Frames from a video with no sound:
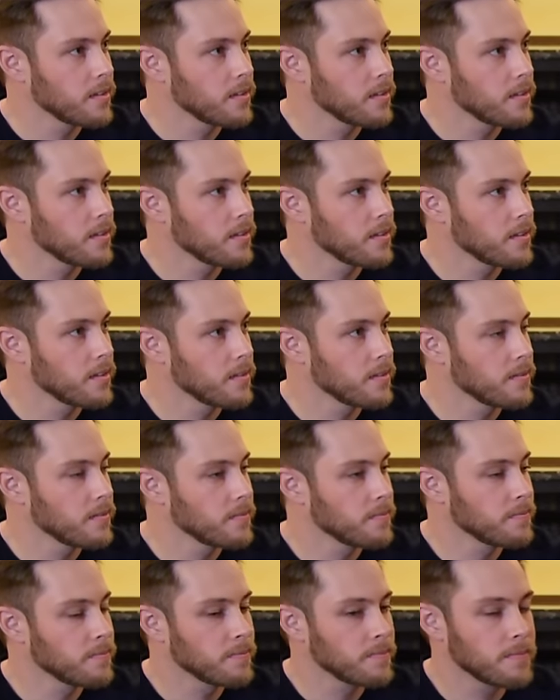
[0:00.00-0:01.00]

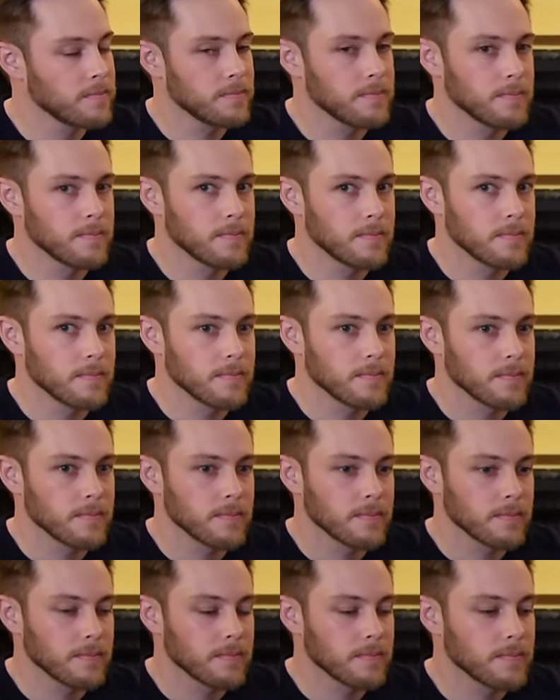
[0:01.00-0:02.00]

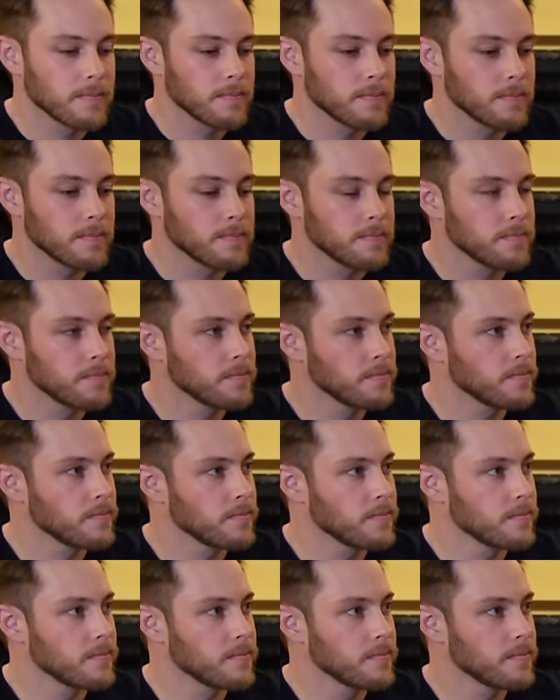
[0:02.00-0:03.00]

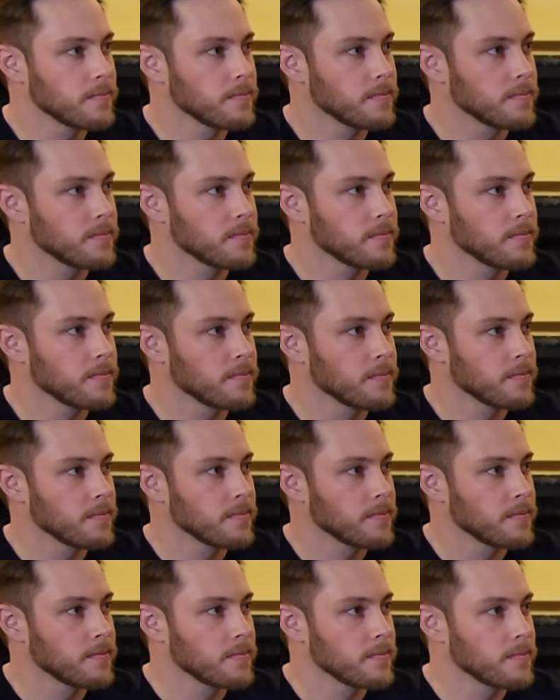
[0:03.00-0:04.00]

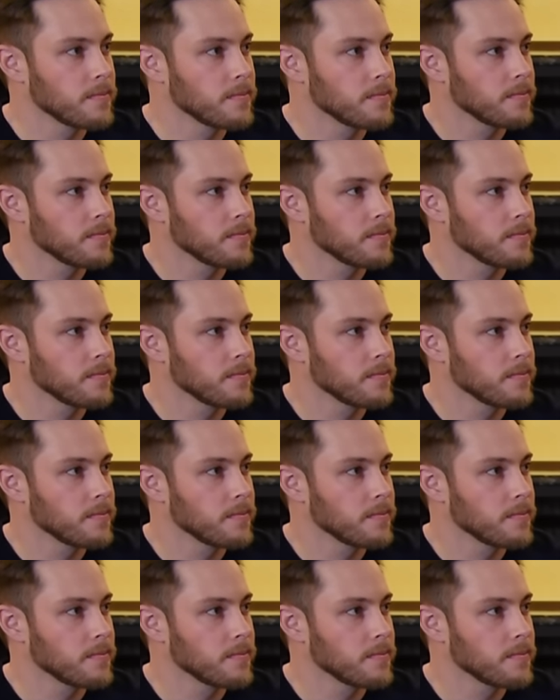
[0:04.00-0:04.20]
[no speech]